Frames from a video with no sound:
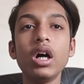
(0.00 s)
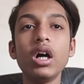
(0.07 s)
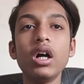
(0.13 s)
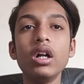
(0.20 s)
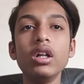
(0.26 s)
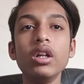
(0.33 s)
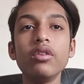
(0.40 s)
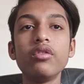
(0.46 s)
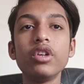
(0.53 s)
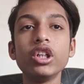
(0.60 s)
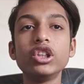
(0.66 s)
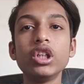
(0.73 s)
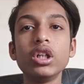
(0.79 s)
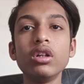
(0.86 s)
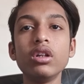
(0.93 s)
a
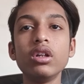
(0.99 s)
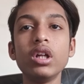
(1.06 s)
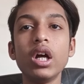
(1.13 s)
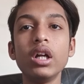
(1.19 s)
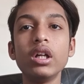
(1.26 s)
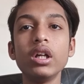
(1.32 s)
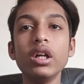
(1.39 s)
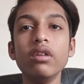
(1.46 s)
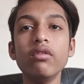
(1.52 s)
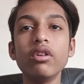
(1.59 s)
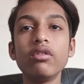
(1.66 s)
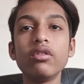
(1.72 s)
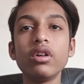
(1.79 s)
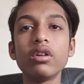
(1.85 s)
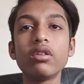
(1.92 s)
distraction that
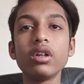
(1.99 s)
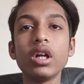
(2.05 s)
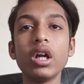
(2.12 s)
investors